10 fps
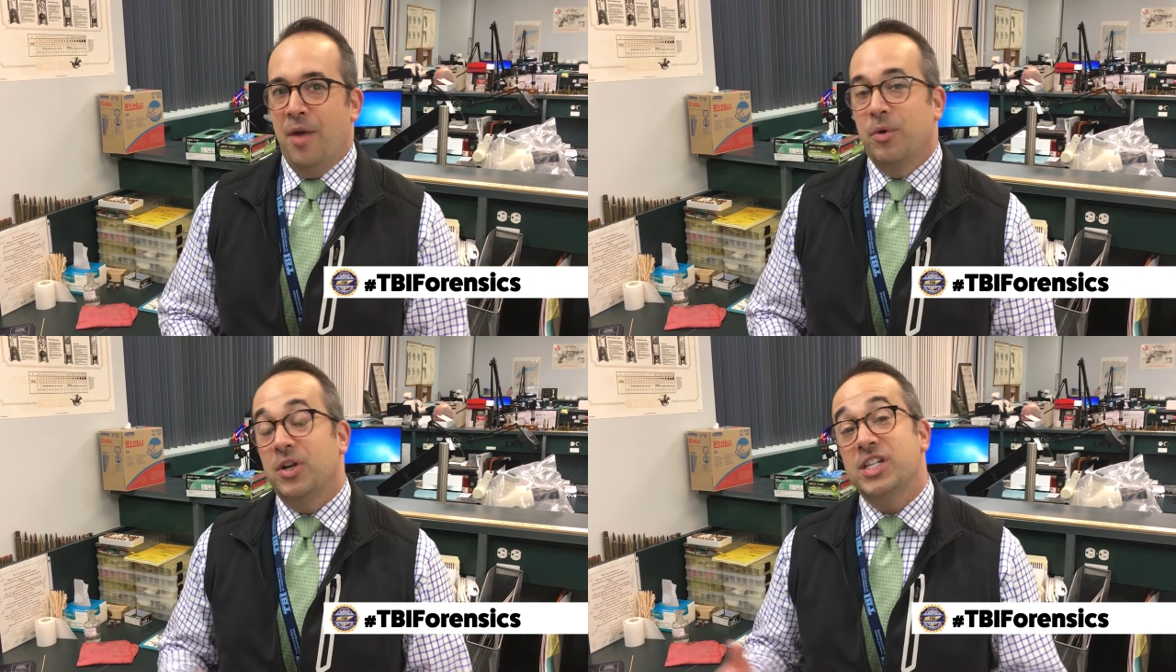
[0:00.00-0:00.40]

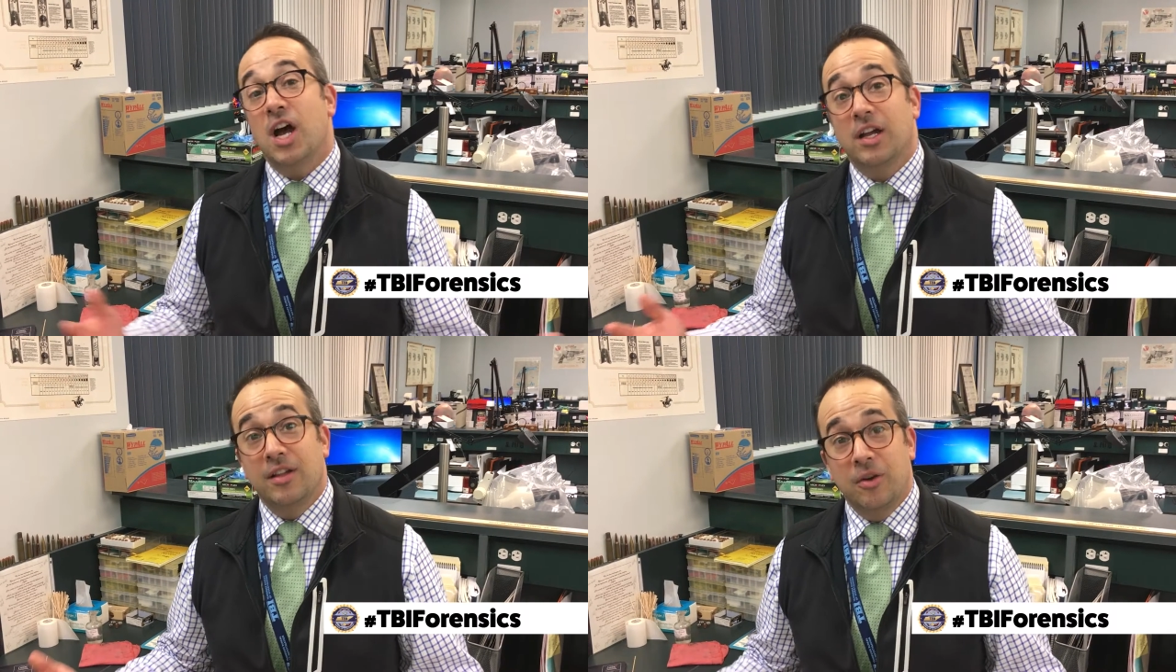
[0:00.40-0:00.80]
We want to
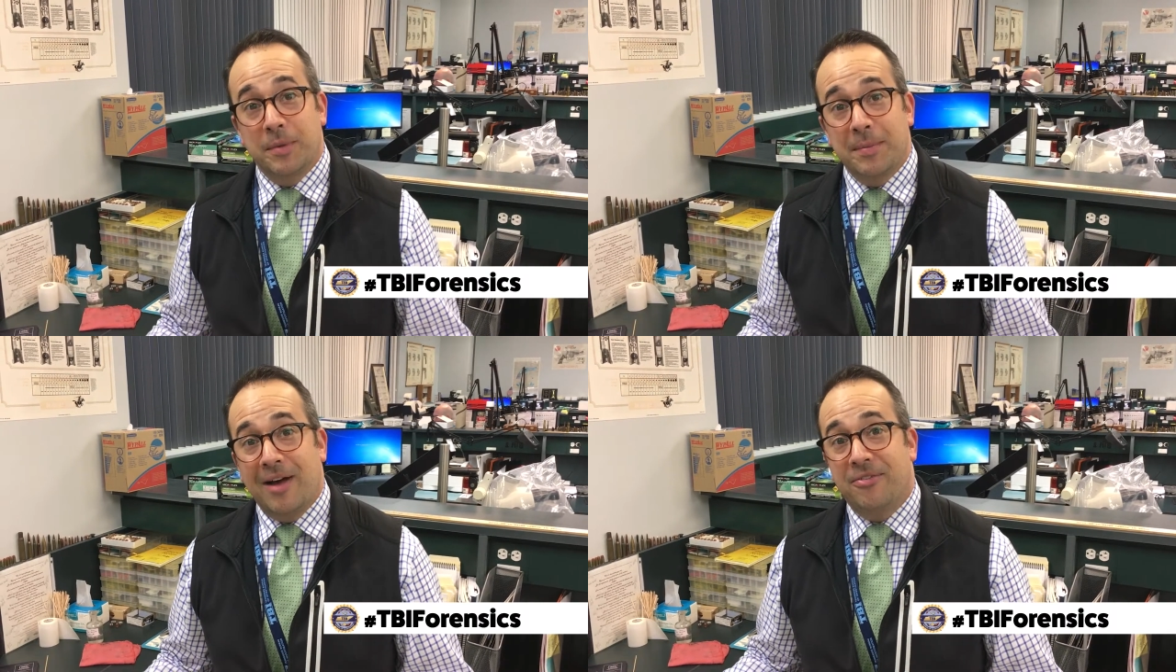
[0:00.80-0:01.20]
talk a little
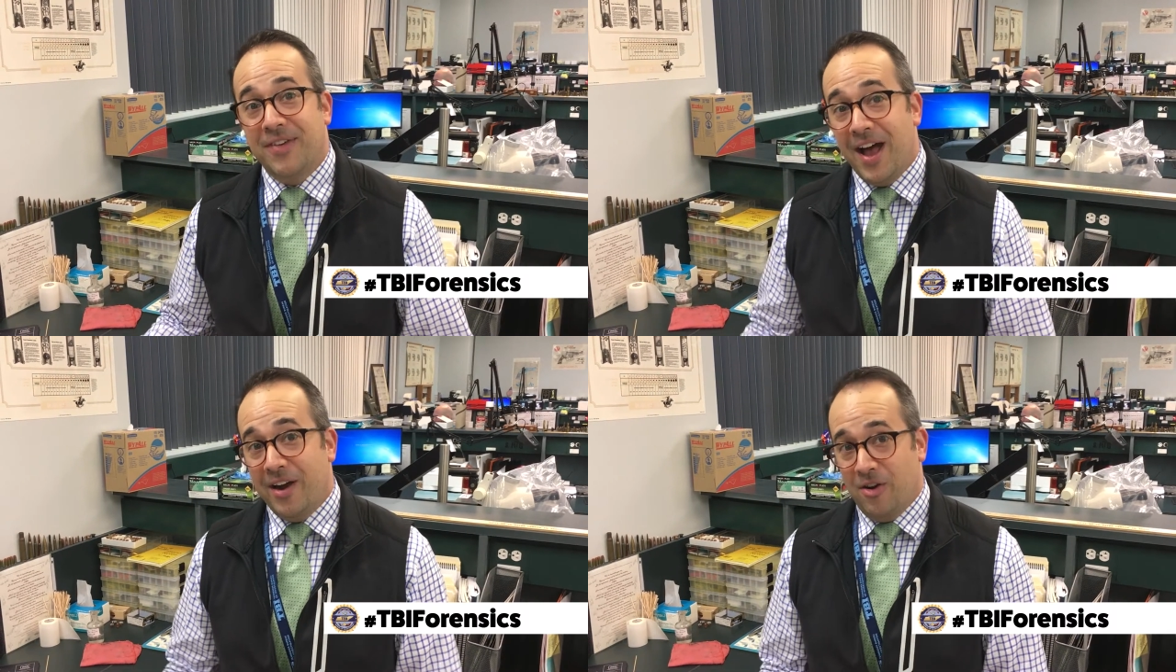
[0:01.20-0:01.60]
bit about
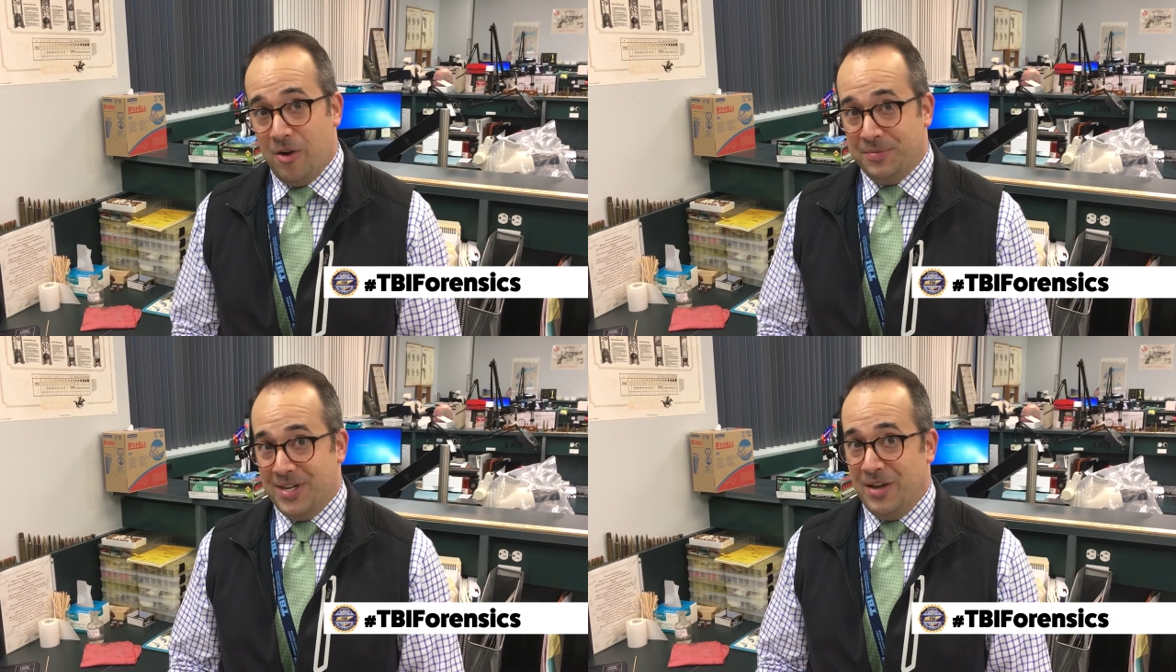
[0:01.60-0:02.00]

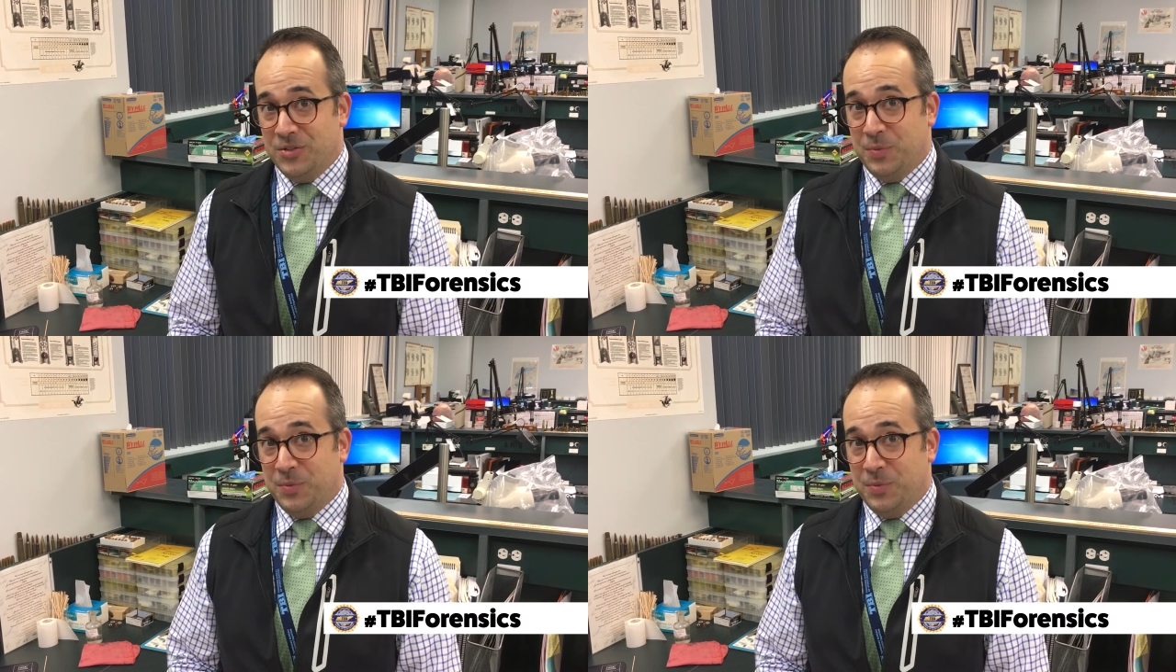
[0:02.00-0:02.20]
firearms now.